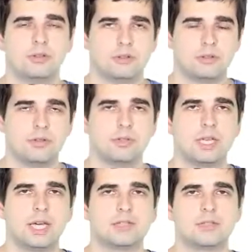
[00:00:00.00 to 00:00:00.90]
to the
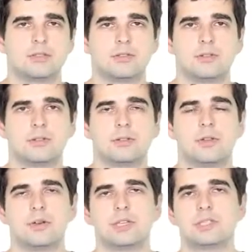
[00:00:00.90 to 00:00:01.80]
next
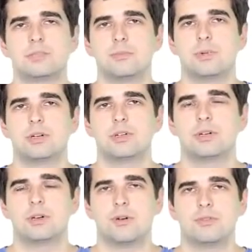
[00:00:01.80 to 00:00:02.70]
longest
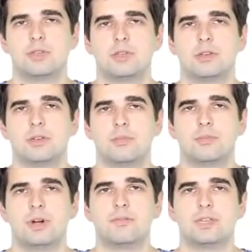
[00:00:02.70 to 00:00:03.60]
border of the
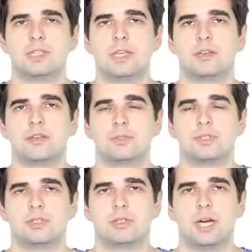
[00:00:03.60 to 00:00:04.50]
prefix ending in
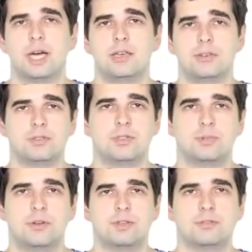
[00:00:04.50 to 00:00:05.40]
position I using
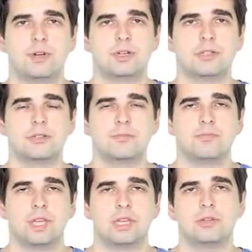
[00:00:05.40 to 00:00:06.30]
prefix function
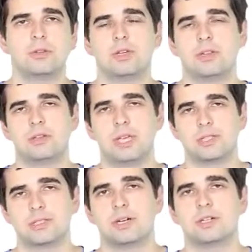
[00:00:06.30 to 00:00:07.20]
and look at the
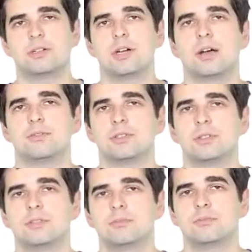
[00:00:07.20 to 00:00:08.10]
next character after
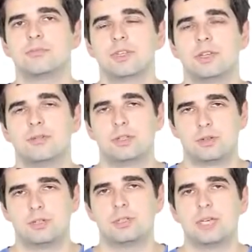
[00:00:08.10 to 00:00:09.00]
it. If it
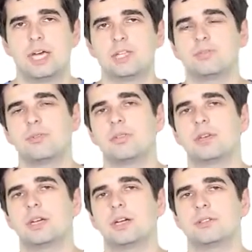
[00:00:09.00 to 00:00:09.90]
coincides with
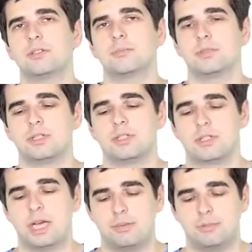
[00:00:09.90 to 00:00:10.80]
the character in
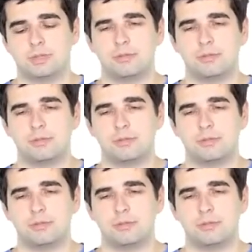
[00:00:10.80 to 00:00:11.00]
position I plus